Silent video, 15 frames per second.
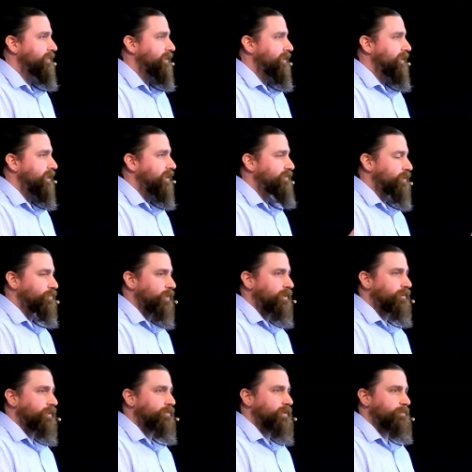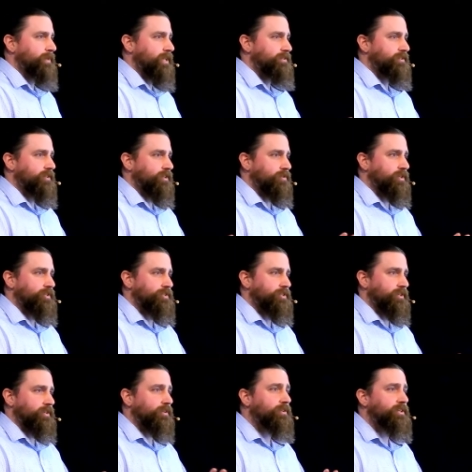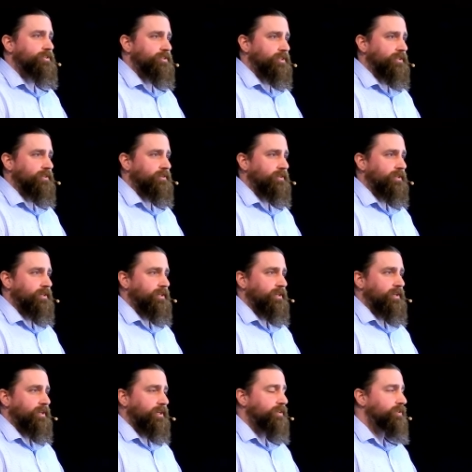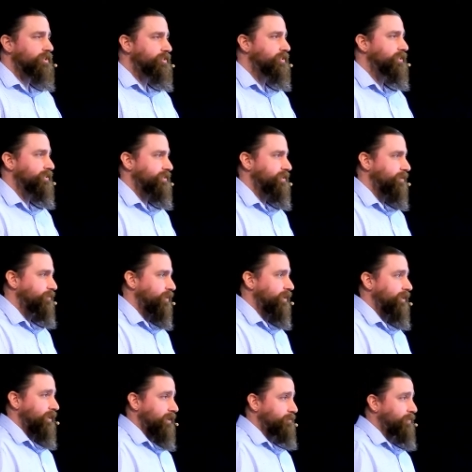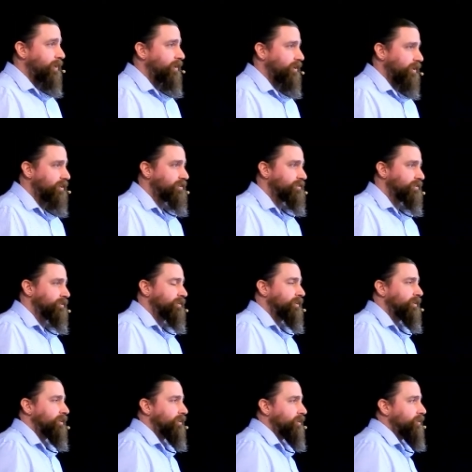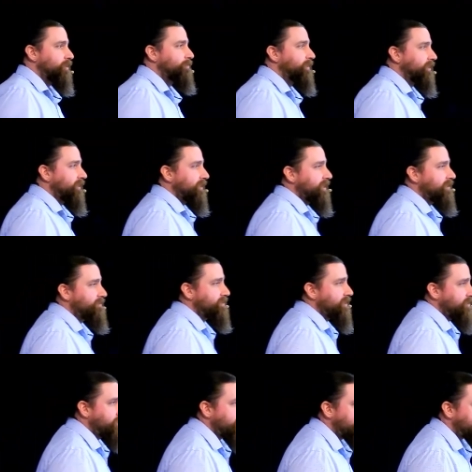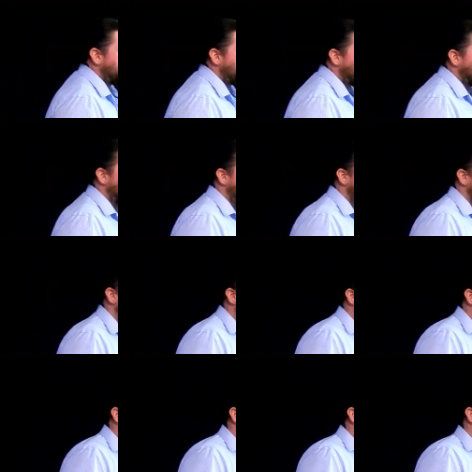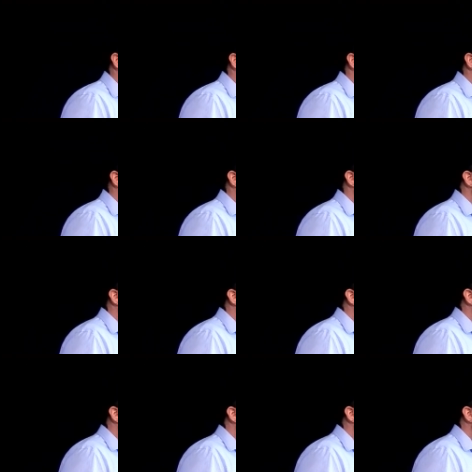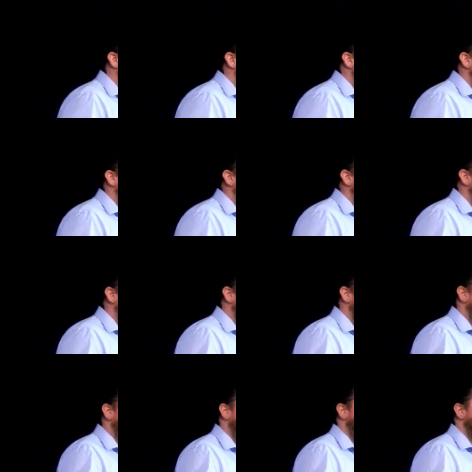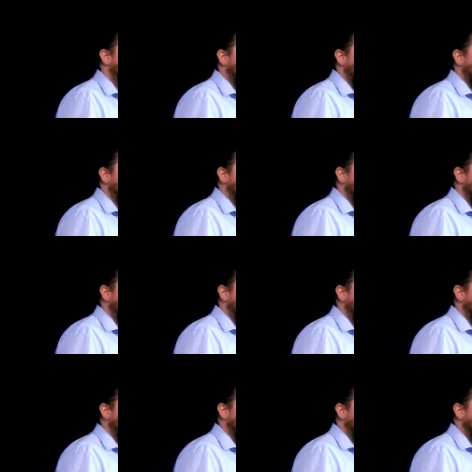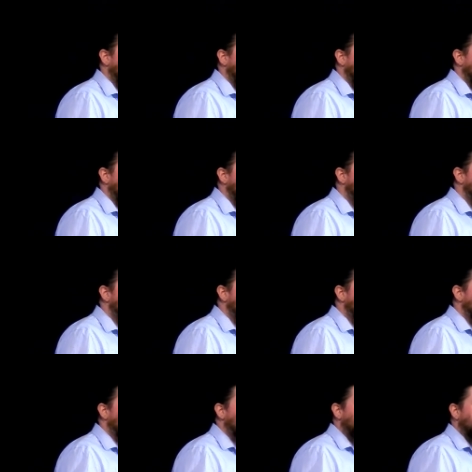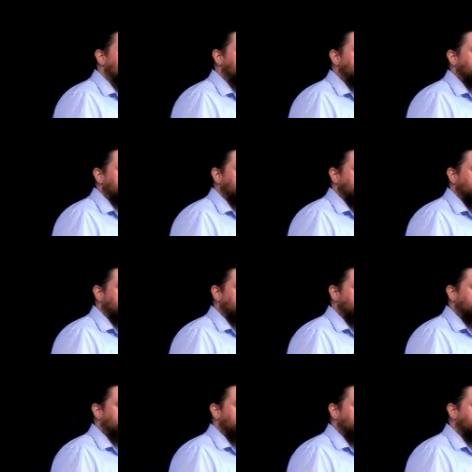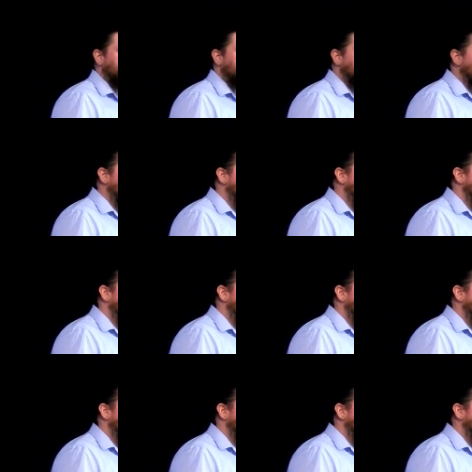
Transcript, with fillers: And if you're wondering what makes a Christian a Christian, a Christian is someone, in part, who believes that Jesus is 100% God and 100% human. This was an early teaching of the church for a reason.